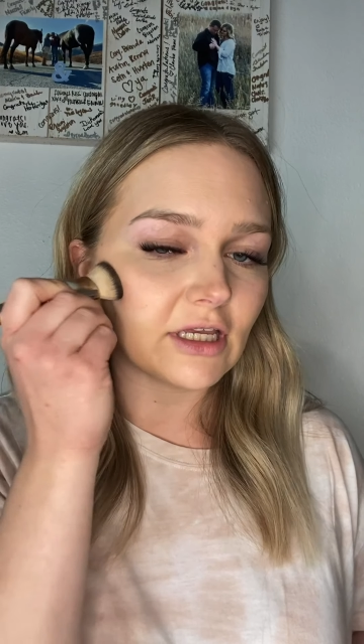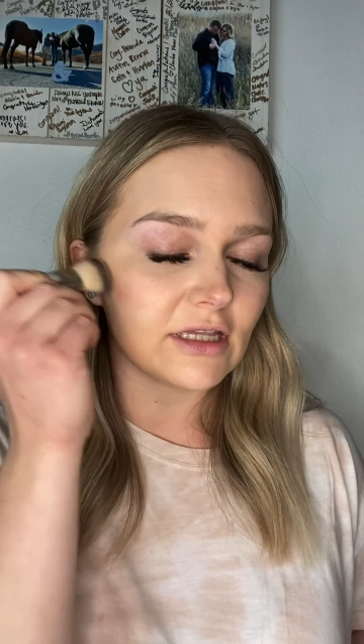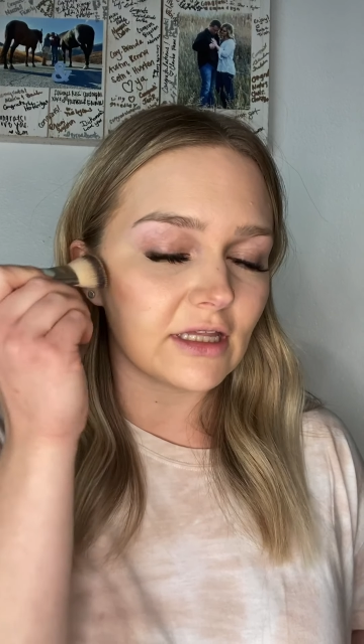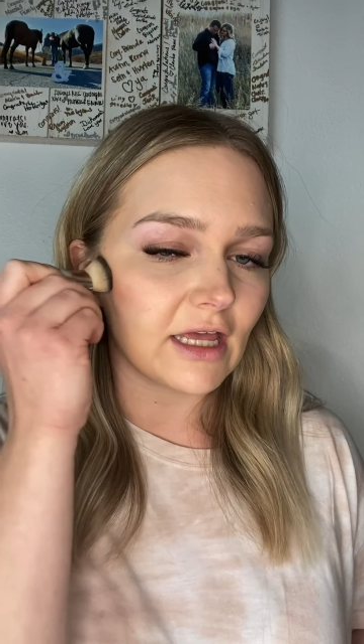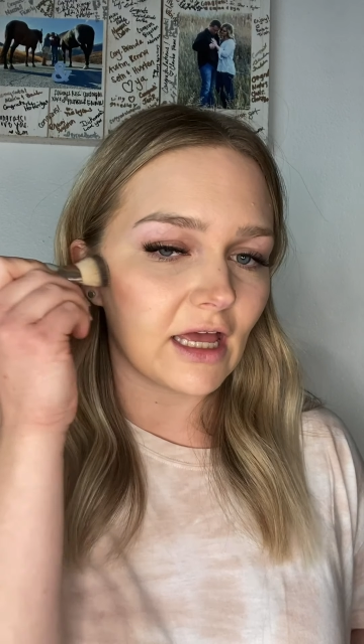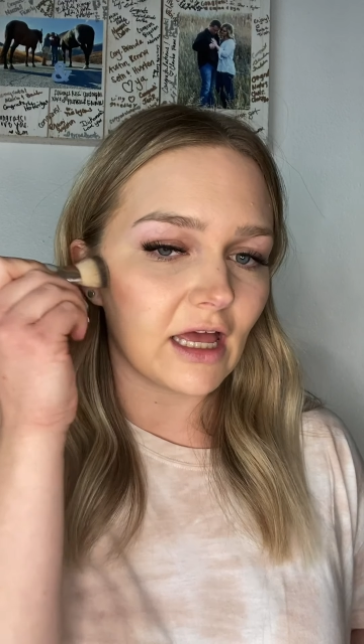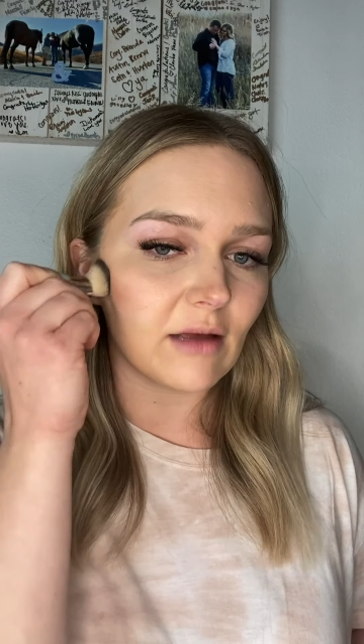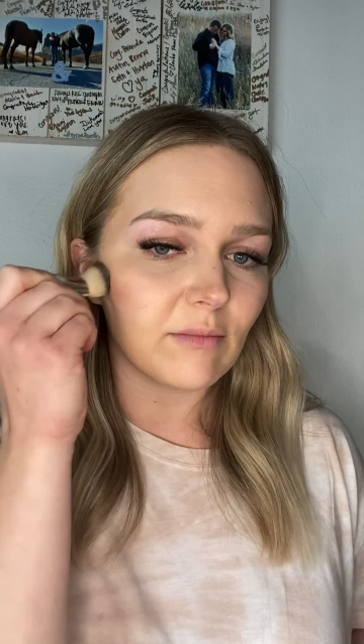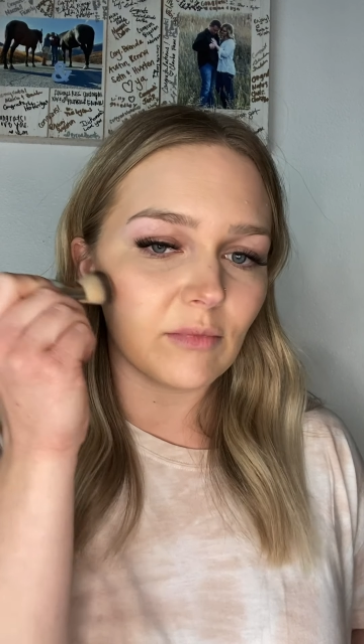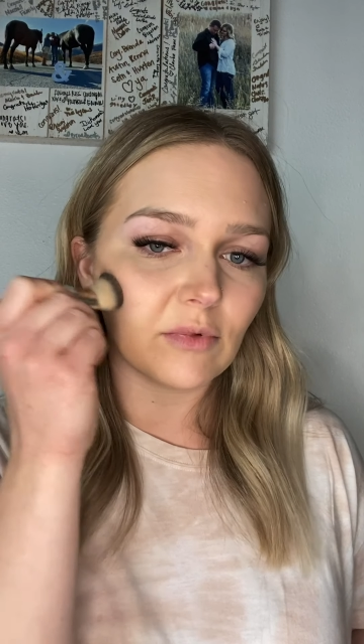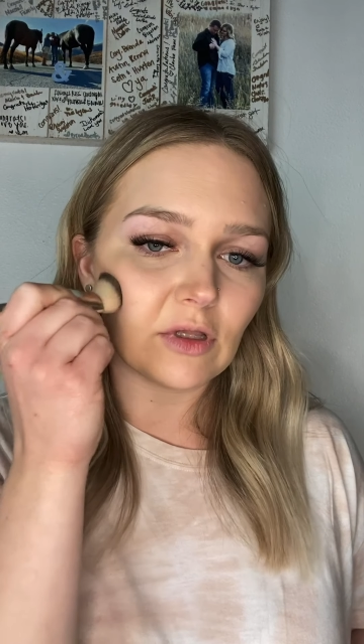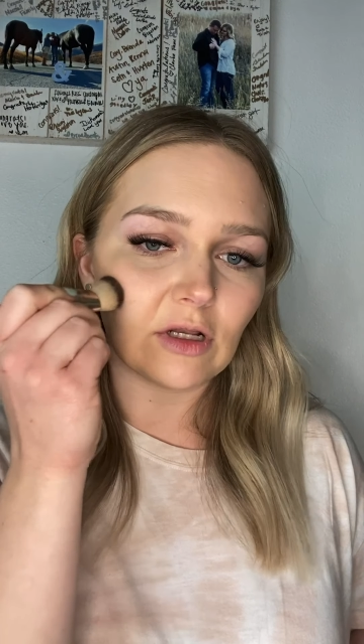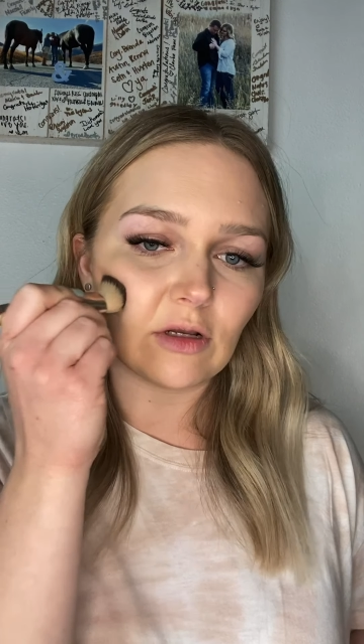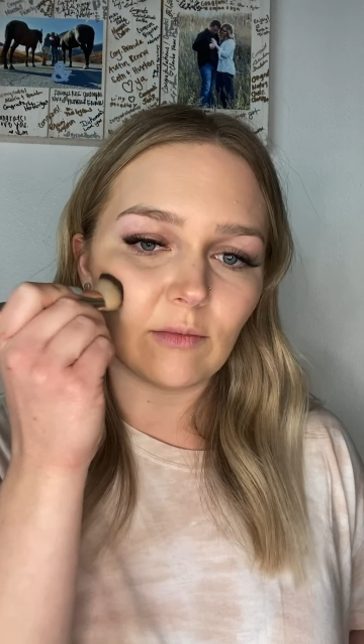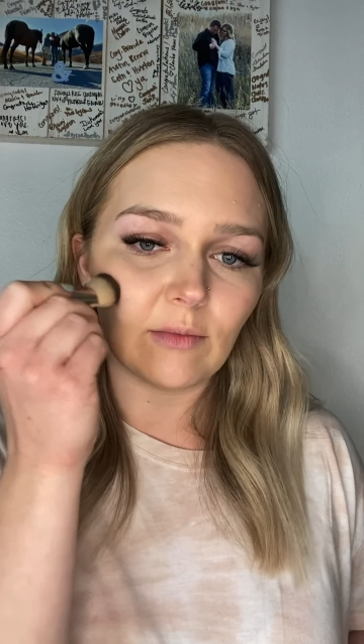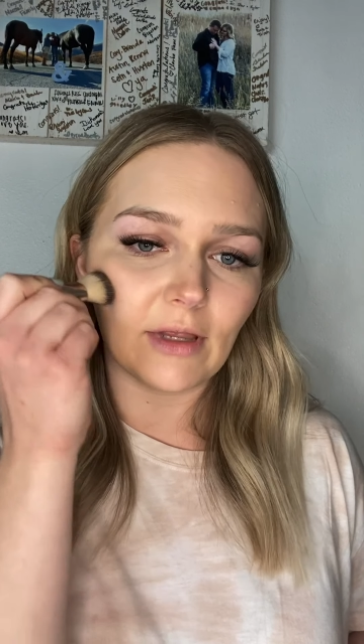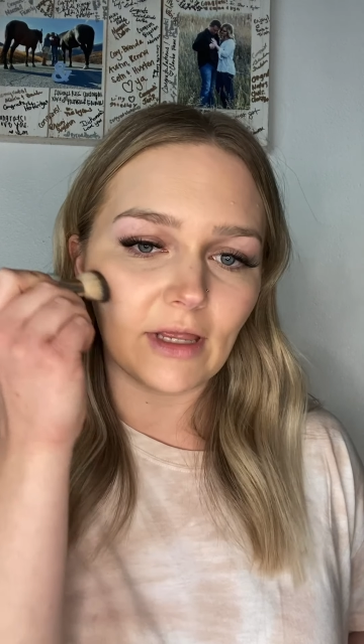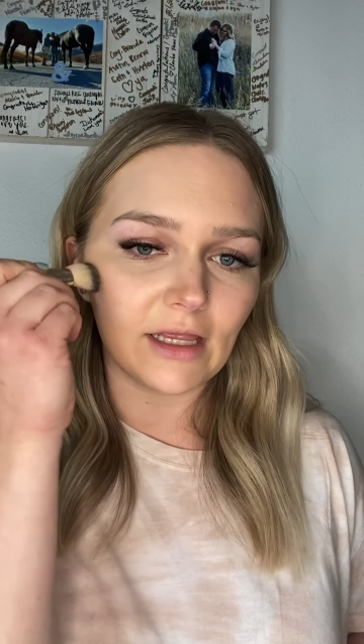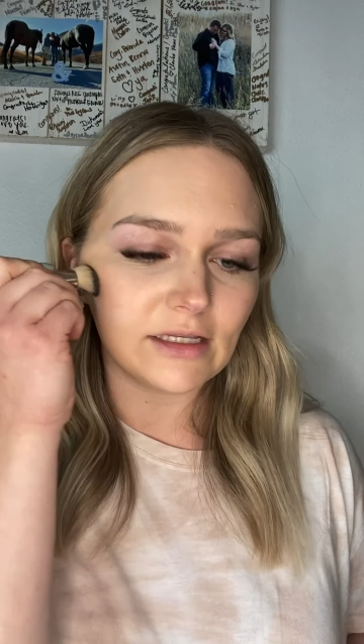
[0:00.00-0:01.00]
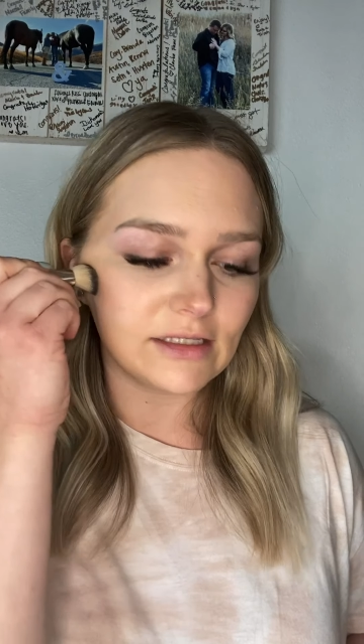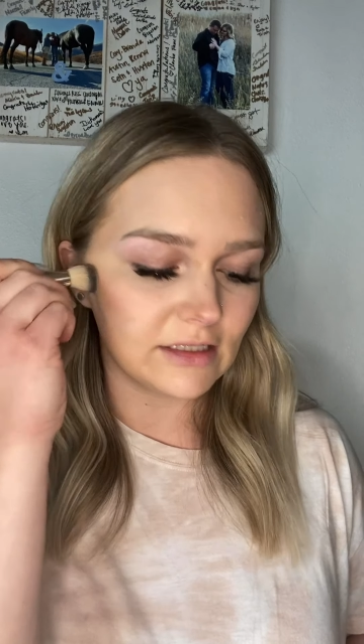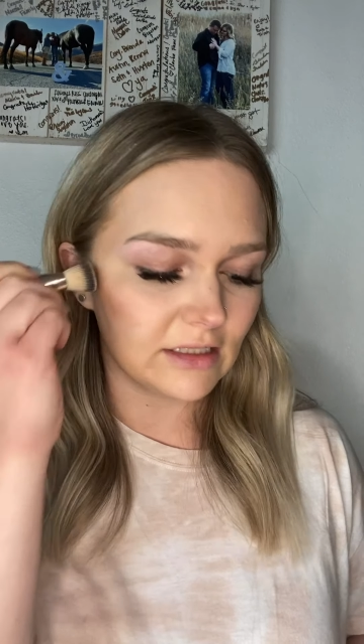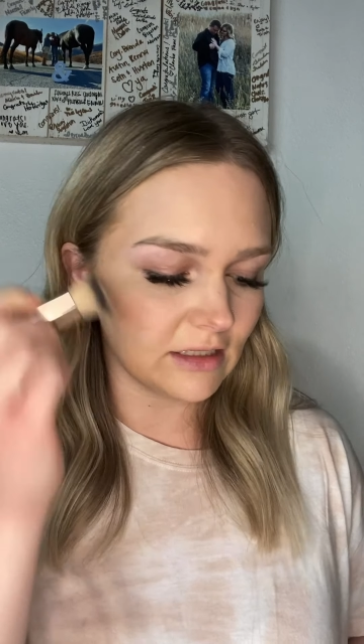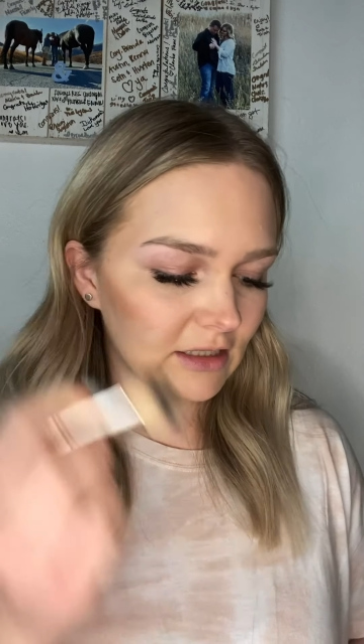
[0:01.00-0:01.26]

that up a little bit,